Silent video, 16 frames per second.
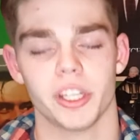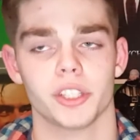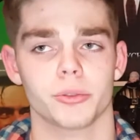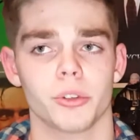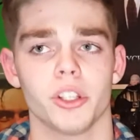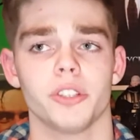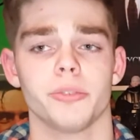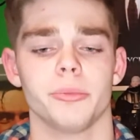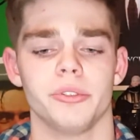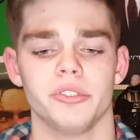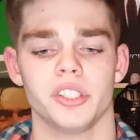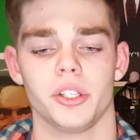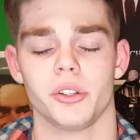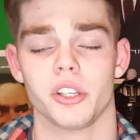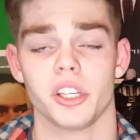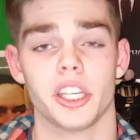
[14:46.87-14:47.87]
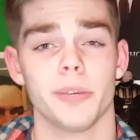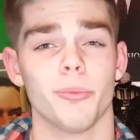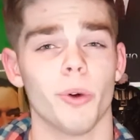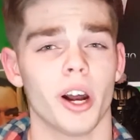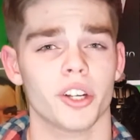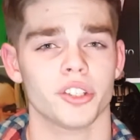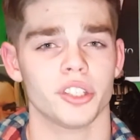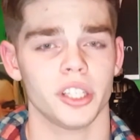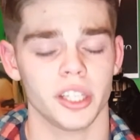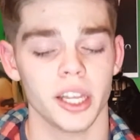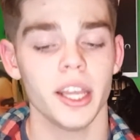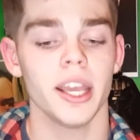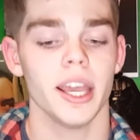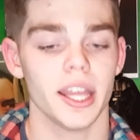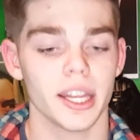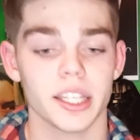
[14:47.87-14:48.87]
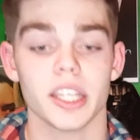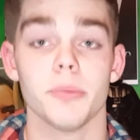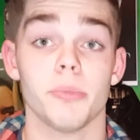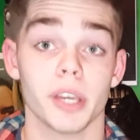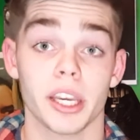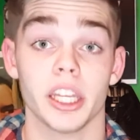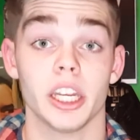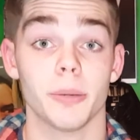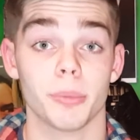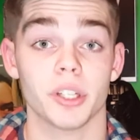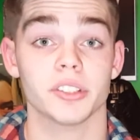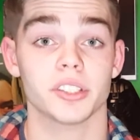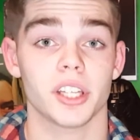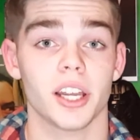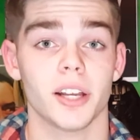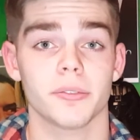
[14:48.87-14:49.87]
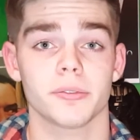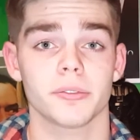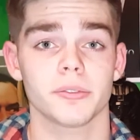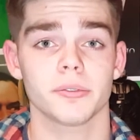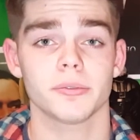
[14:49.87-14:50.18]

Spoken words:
It's one of those movies that you can keep watching and keep picking up on stuff.